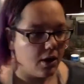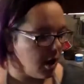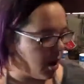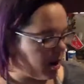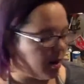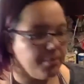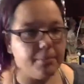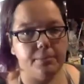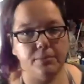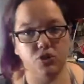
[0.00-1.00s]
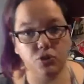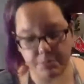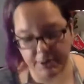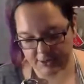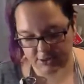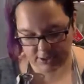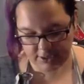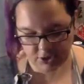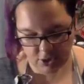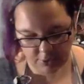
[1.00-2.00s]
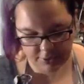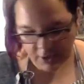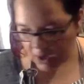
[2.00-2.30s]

um, soup base that I start with.